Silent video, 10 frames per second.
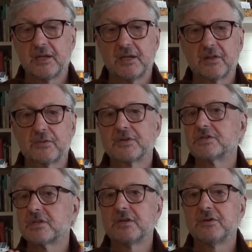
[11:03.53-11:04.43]
In other
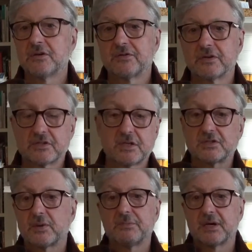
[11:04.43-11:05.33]
words, the universe,
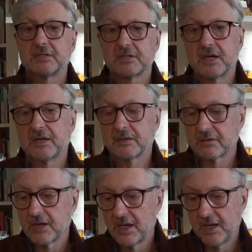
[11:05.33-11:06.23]
as we might say
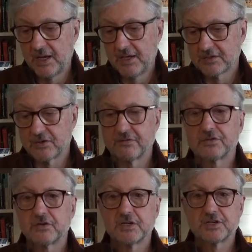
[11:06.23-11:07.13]
in sort
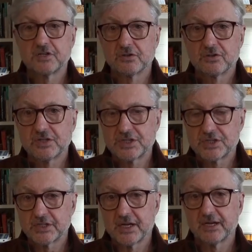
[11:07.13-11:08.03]
of traditional
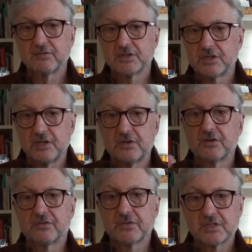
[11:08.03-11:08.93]
Christian language, the
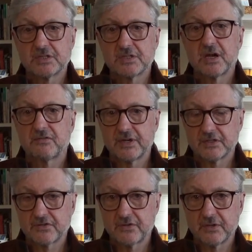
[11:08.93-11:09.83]
universe itself
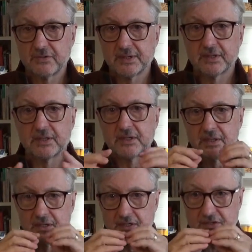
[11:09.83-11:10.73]
has free will.
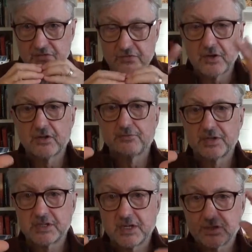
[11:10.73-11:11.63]
It's full of
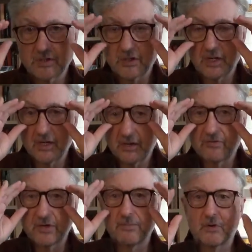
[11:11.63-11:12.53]
potential at
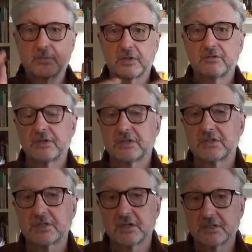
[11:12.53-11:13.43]
every moment of
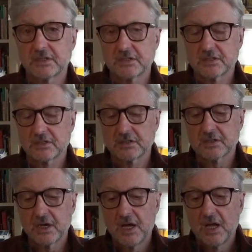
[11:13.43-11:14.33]
its
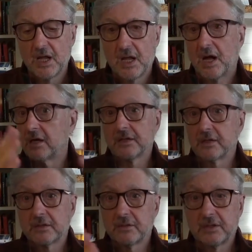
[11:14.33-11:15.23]
existence,
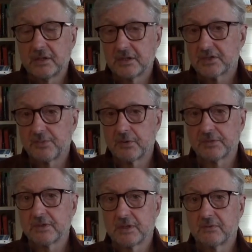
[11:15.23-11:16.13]
including this
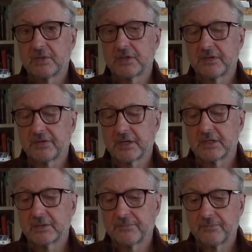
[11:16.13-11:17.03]
moment that we're living
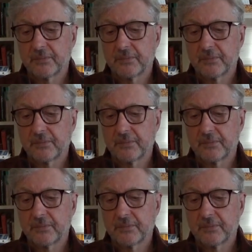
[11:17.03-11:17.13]
in.